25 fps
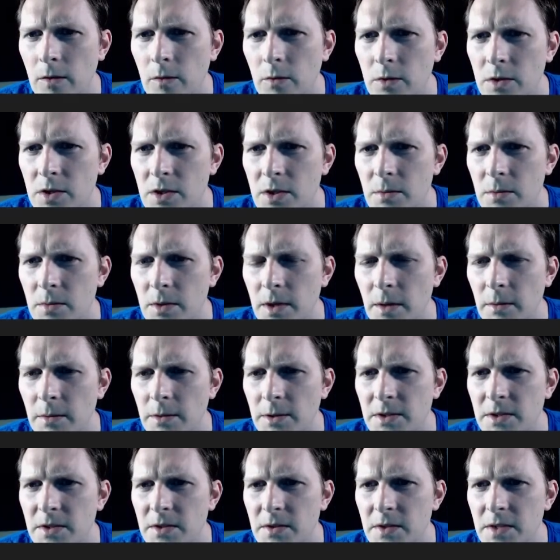We should be able
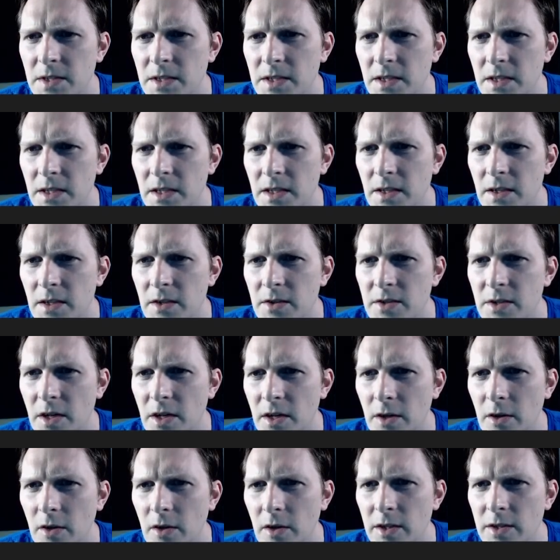to see, here's
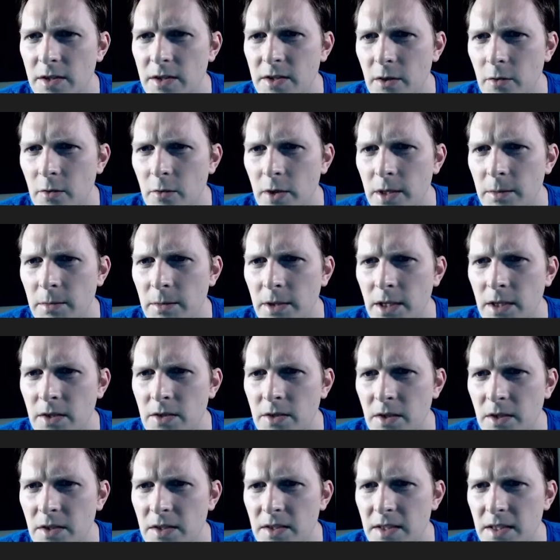our README,
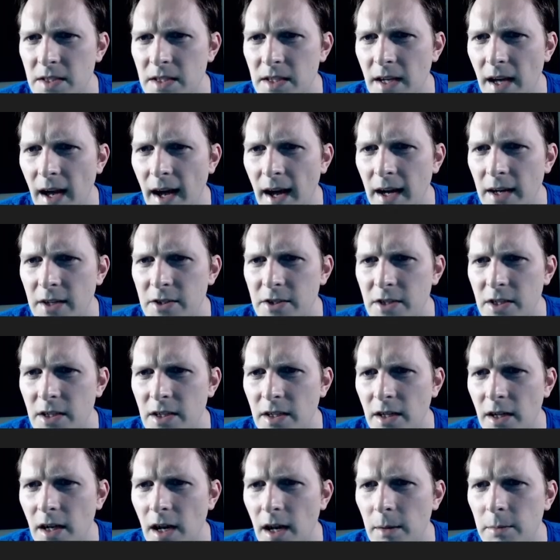so you can see the action,
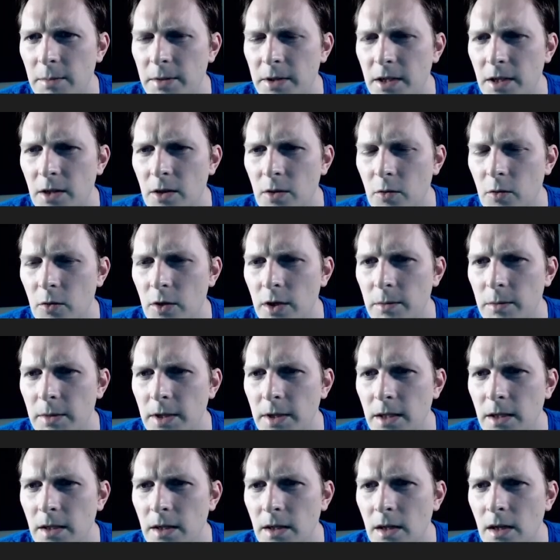copy, README.